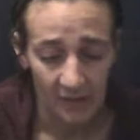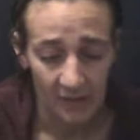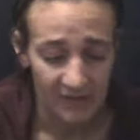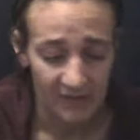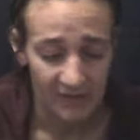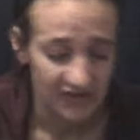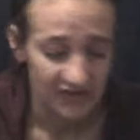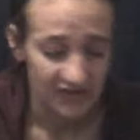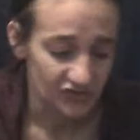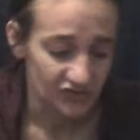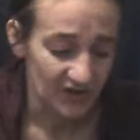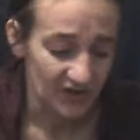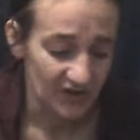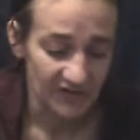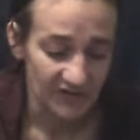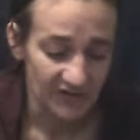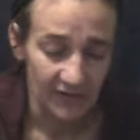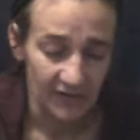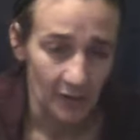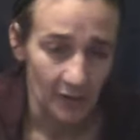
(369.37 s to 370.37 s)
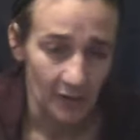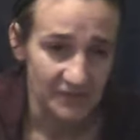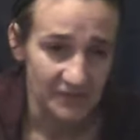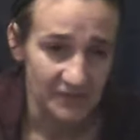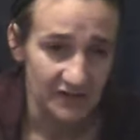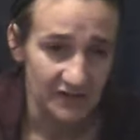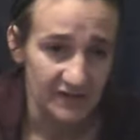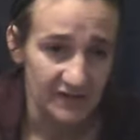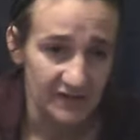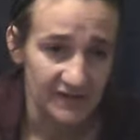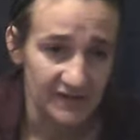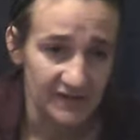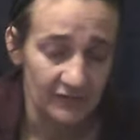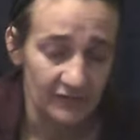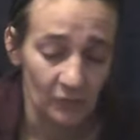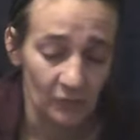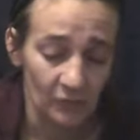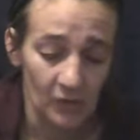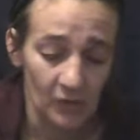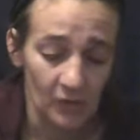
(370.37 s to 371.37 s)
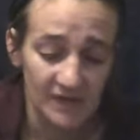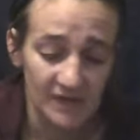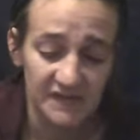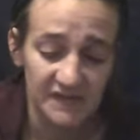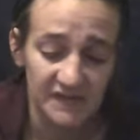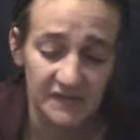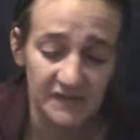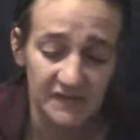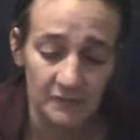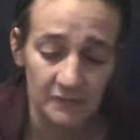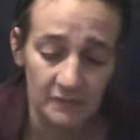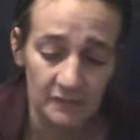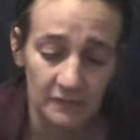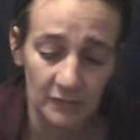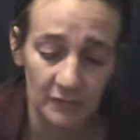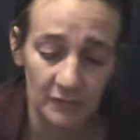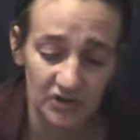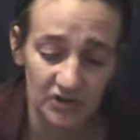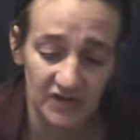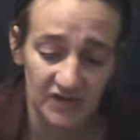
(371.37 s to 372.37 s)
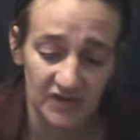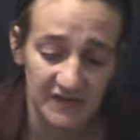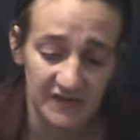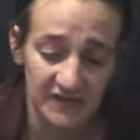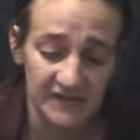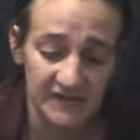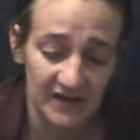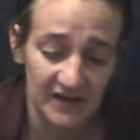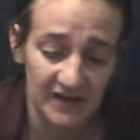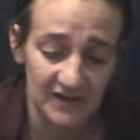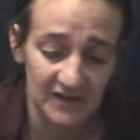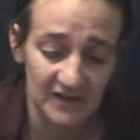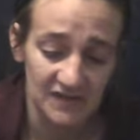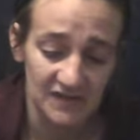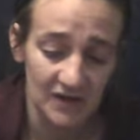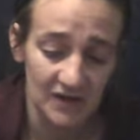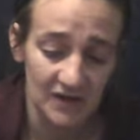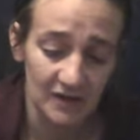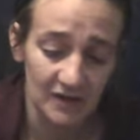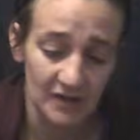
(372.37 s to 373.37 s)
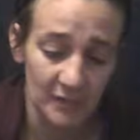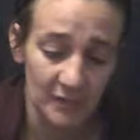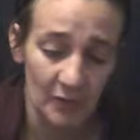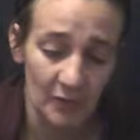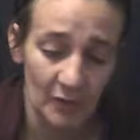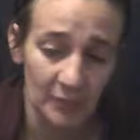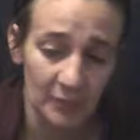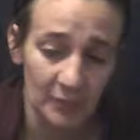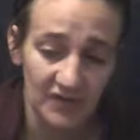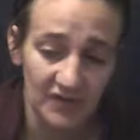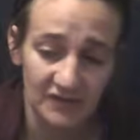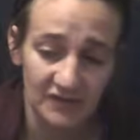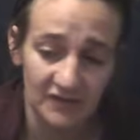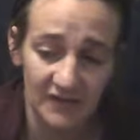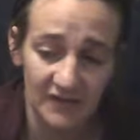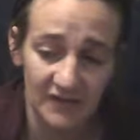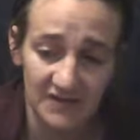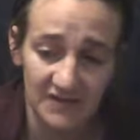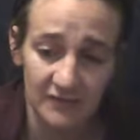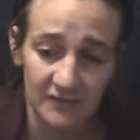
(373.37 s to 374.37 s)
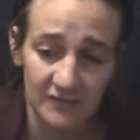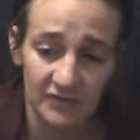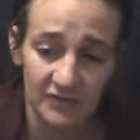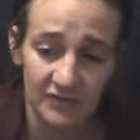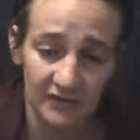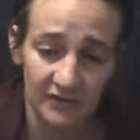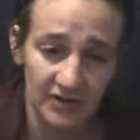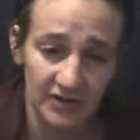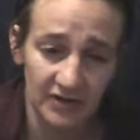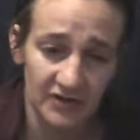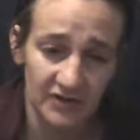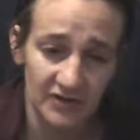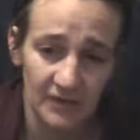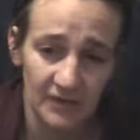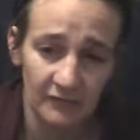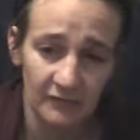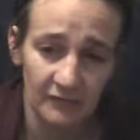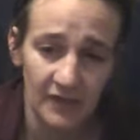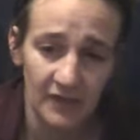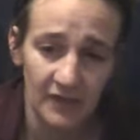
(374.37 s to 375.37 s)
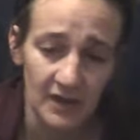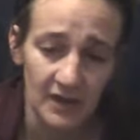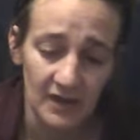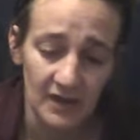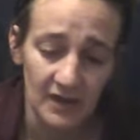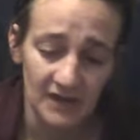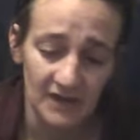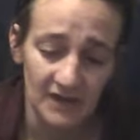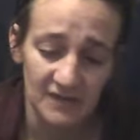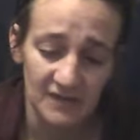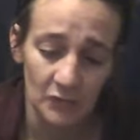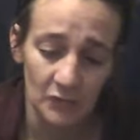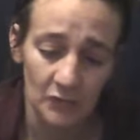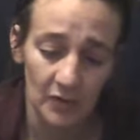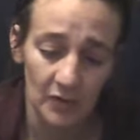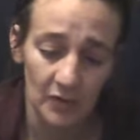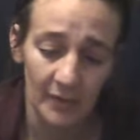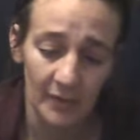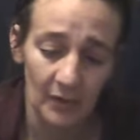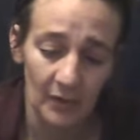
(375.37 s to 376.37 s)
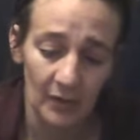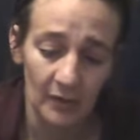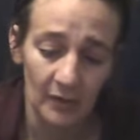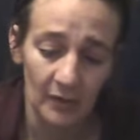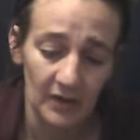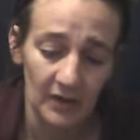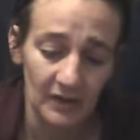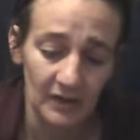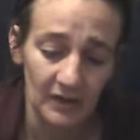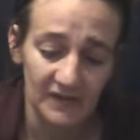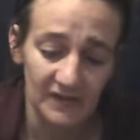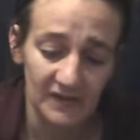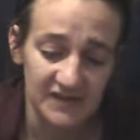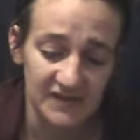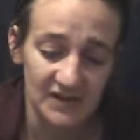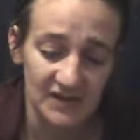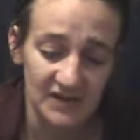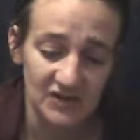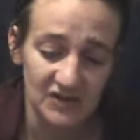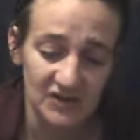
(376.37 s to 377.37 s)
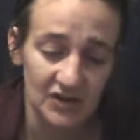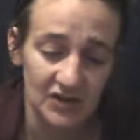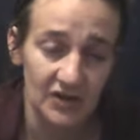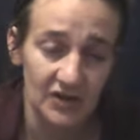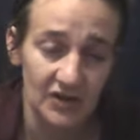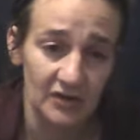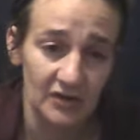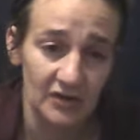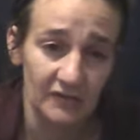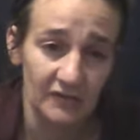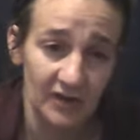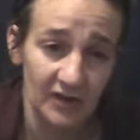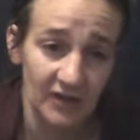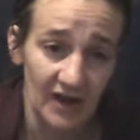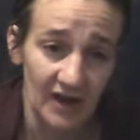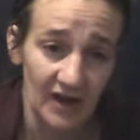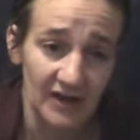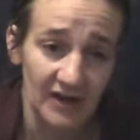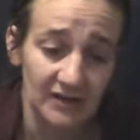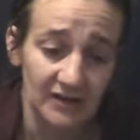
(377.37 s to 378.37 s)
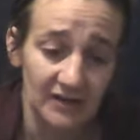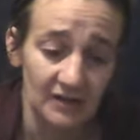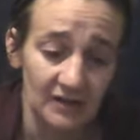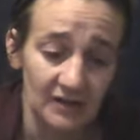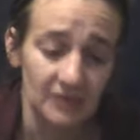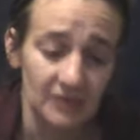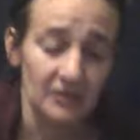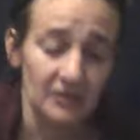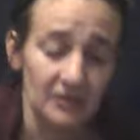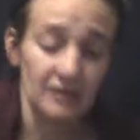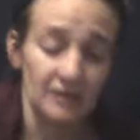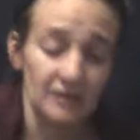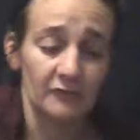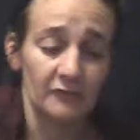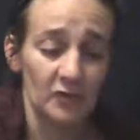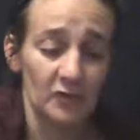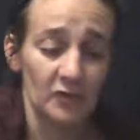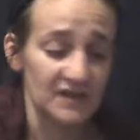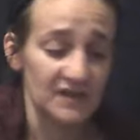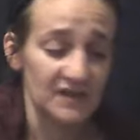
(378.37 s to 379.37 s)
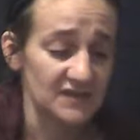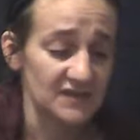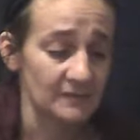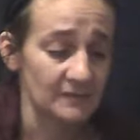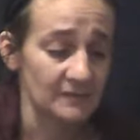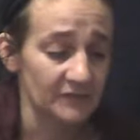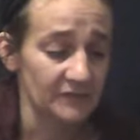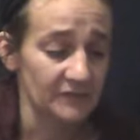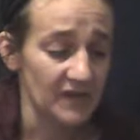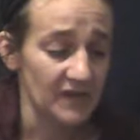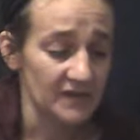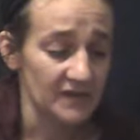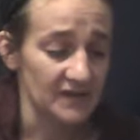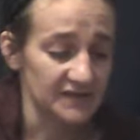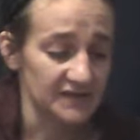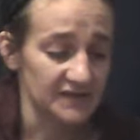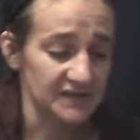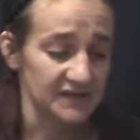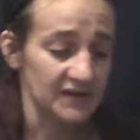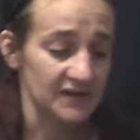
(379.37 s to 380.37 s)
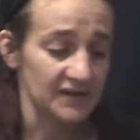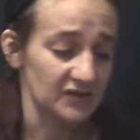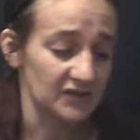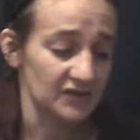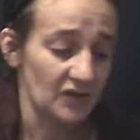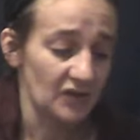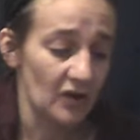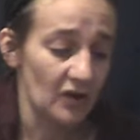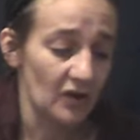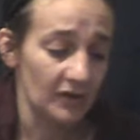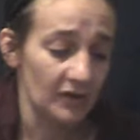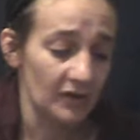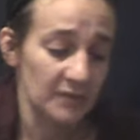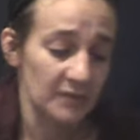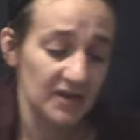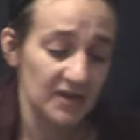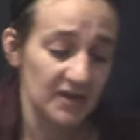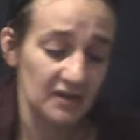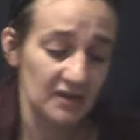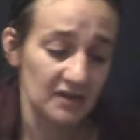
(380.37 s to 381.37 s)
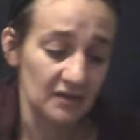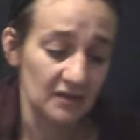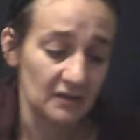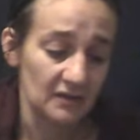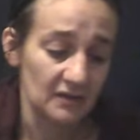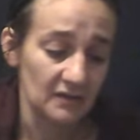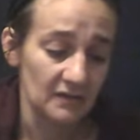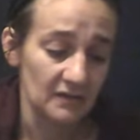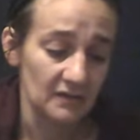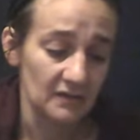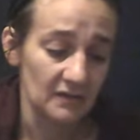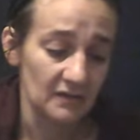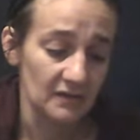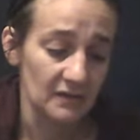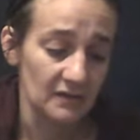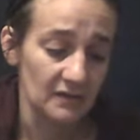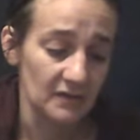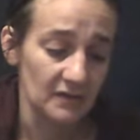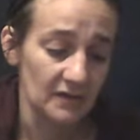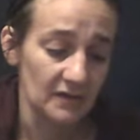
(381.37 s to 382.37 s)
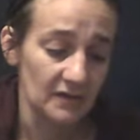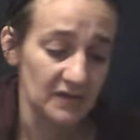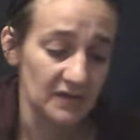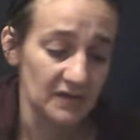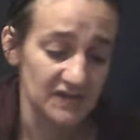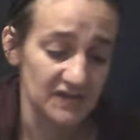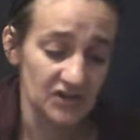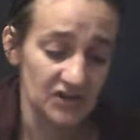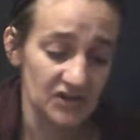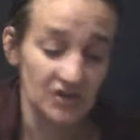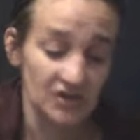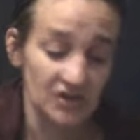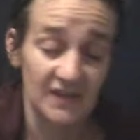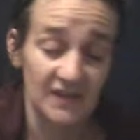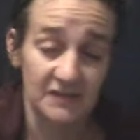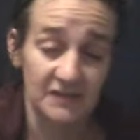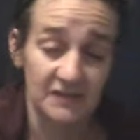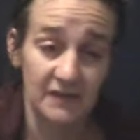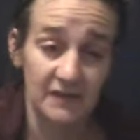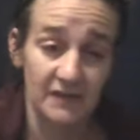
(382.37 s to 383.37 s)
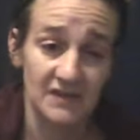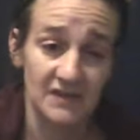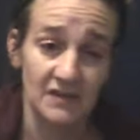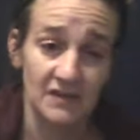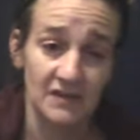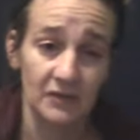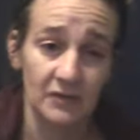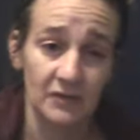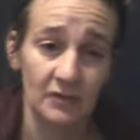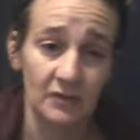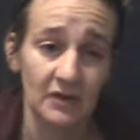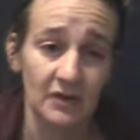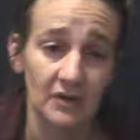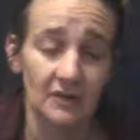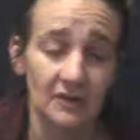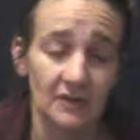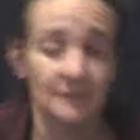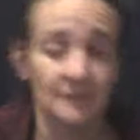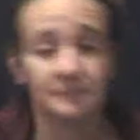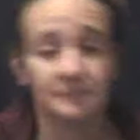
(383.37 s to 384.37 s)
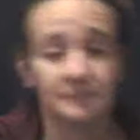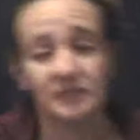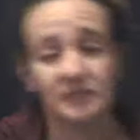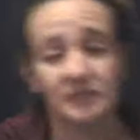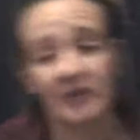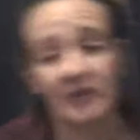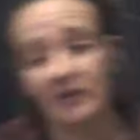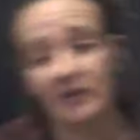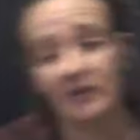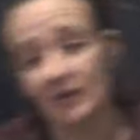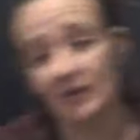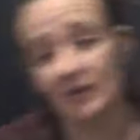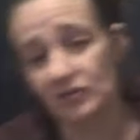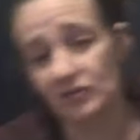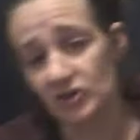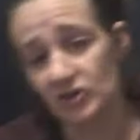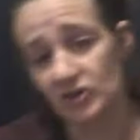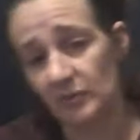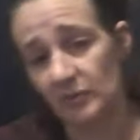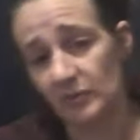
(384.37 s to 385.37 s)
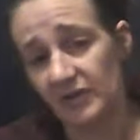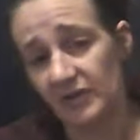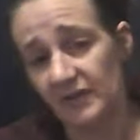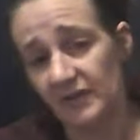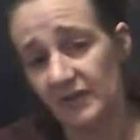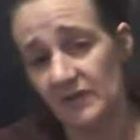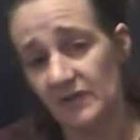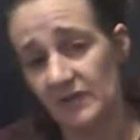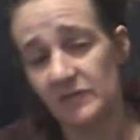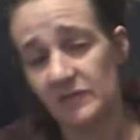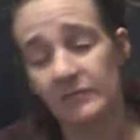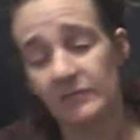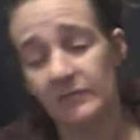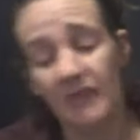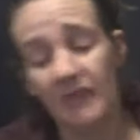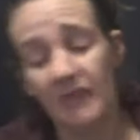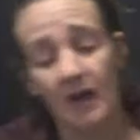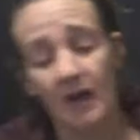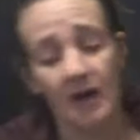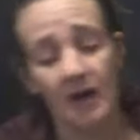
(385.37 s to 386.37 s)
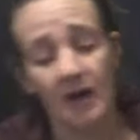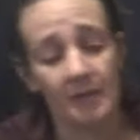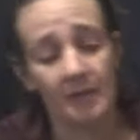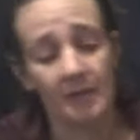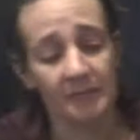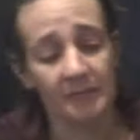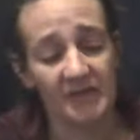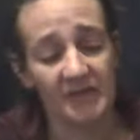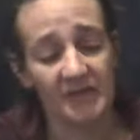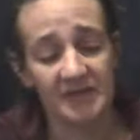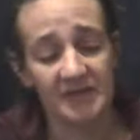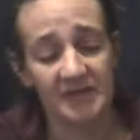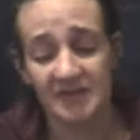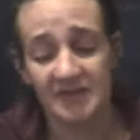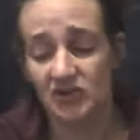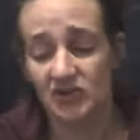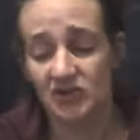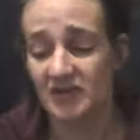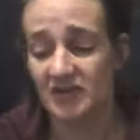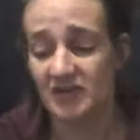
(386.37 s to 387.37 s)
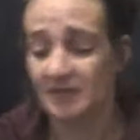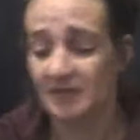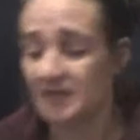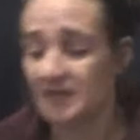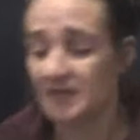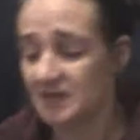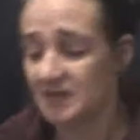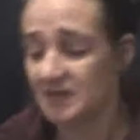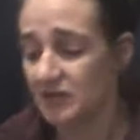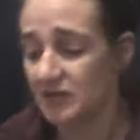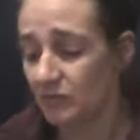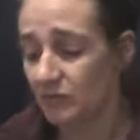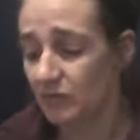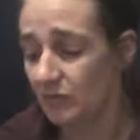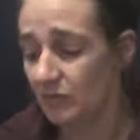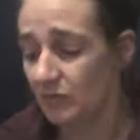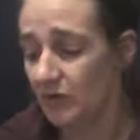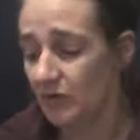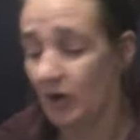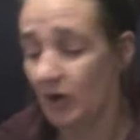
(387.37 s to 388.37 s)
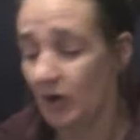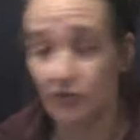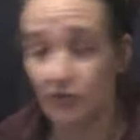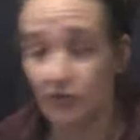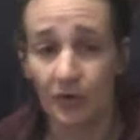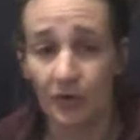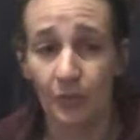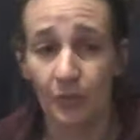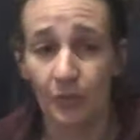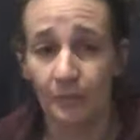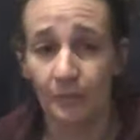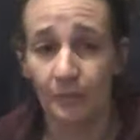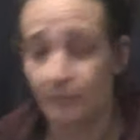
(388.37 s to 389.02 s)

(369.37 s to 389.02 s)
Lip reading: He's directly opposite of the Seven of Wands, which in this deck is not about being defensive or defending yourself. It is more about listening to your inner guide, your inner voice, and standing tall and making a decision that's facing you, young gentleman in the house, a decision that's facing you on your own.